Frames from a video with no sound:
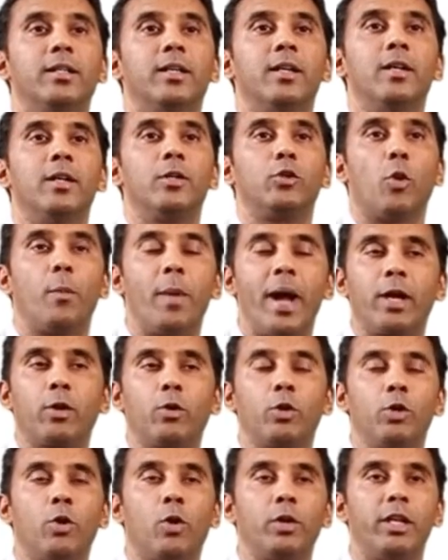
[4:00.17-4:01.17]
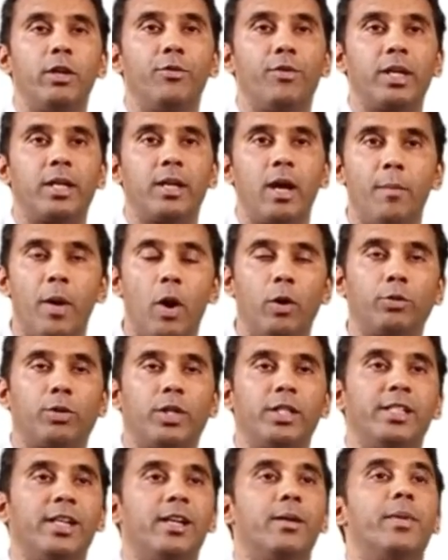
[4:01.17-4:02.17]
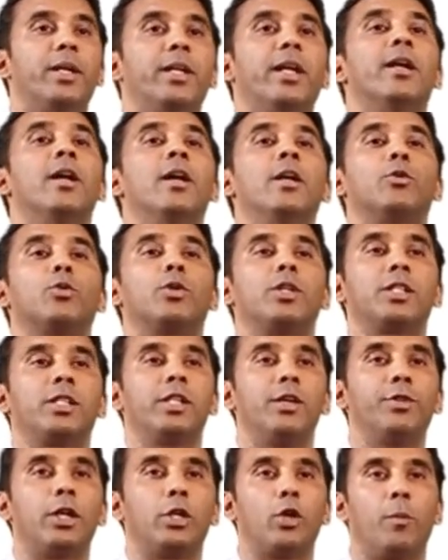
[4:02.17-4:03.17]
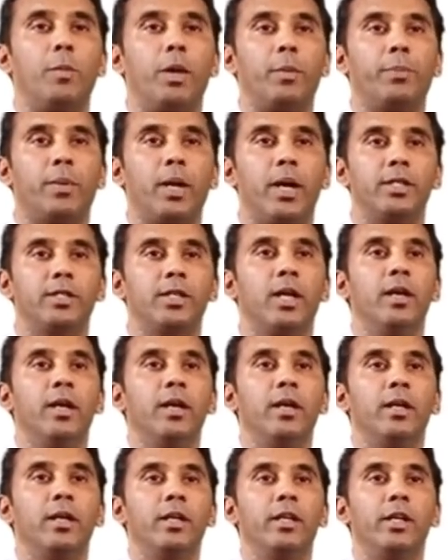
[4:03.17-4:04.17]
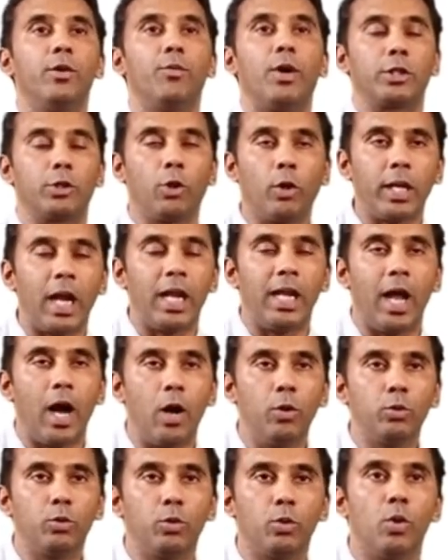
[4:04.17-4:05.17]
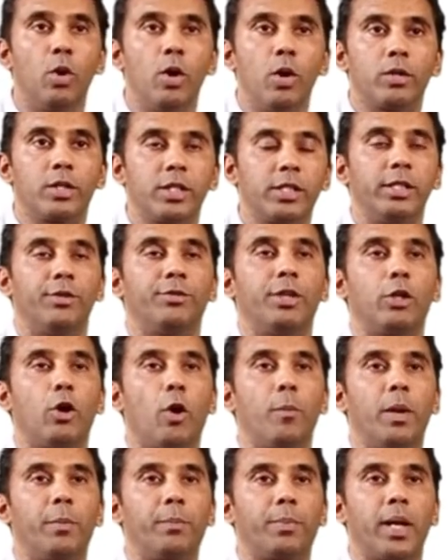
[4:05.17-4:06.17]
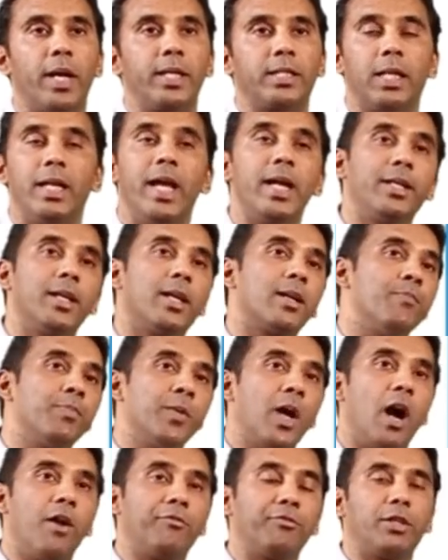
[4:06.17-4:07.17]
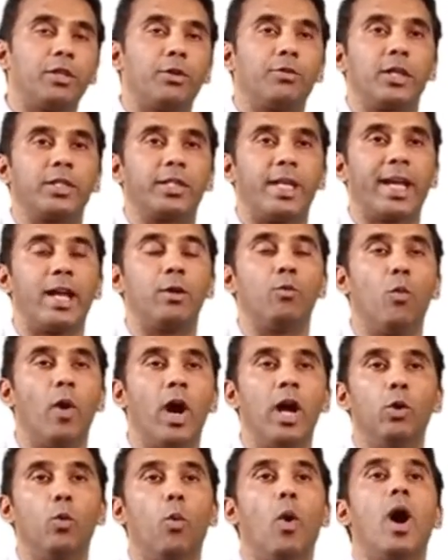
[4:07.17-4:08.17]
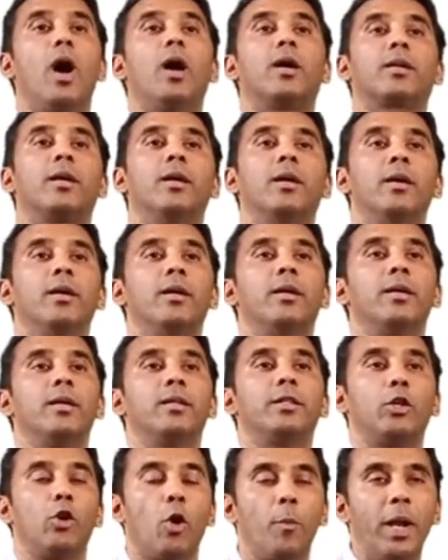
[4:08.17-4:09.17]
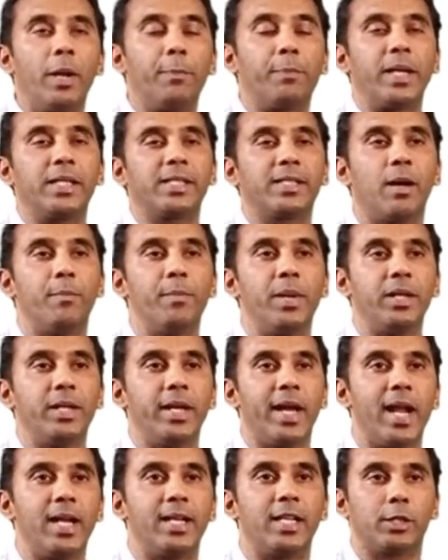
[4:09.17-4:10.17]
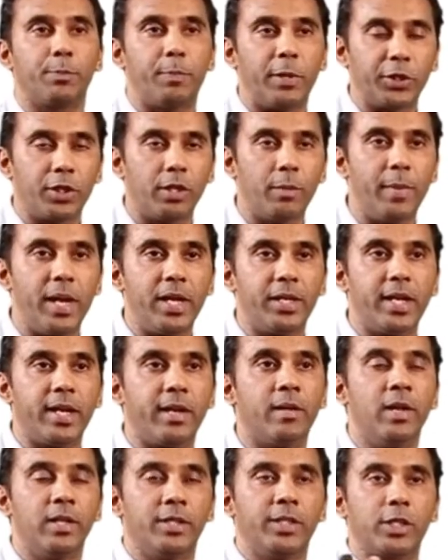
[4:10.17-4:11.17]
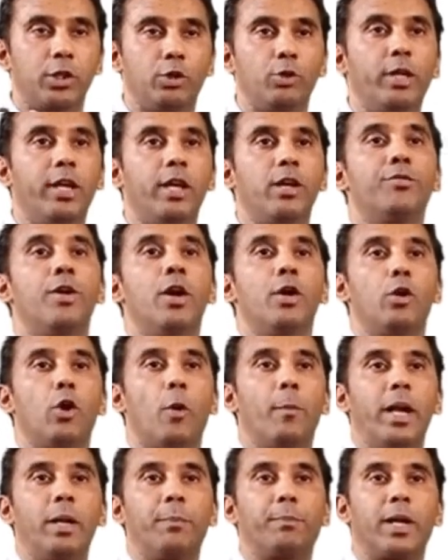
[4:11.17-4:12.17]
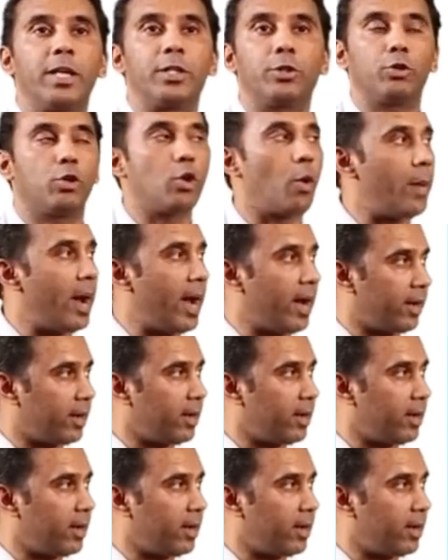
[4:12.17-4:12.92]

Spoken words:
Domac could not even come out of Germany to receive the Nobel Prize. He was not allowed to receive the Nobel Prize. Later, after the Second World War, the Nobel Prize Committee held a special meeting just to give Nobel Prize to Domac.